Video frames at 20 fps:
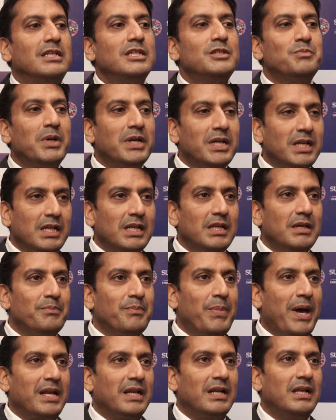This particular
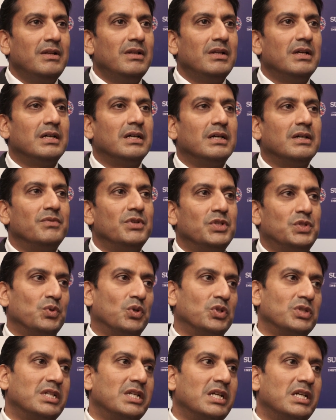panel, which
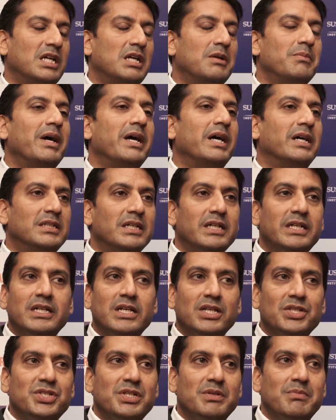was attended by other
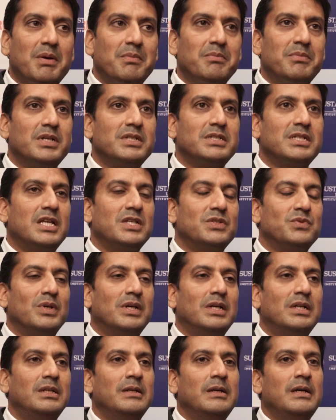industry members as
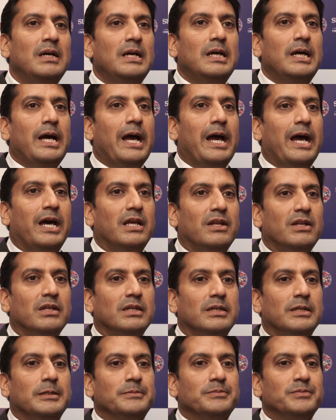well, and
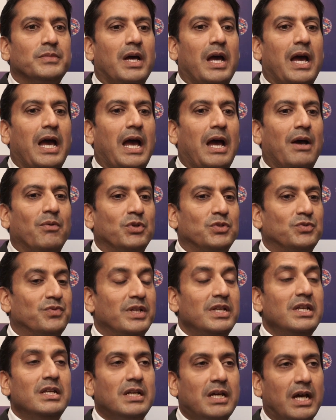I was
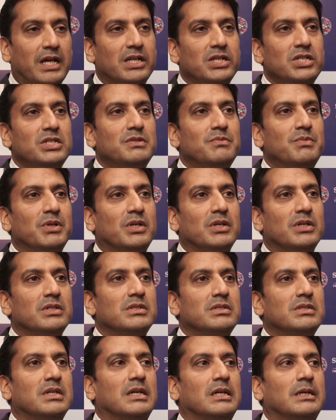very encouraged
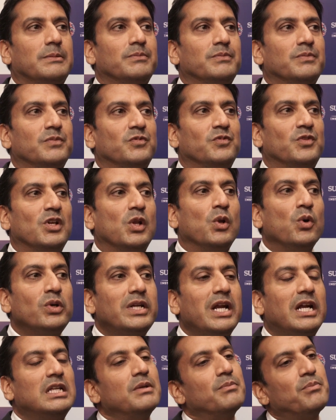because we
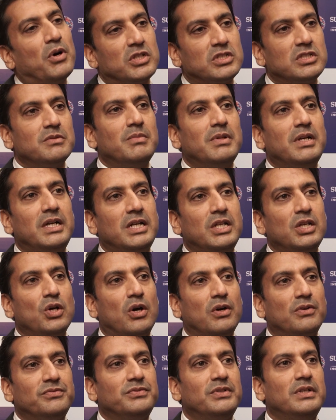looked at the possibility
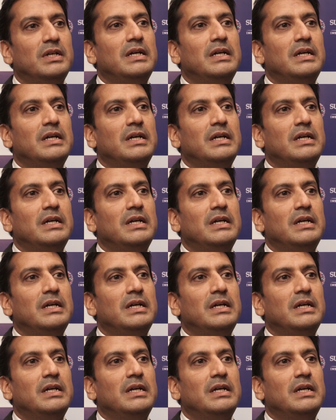of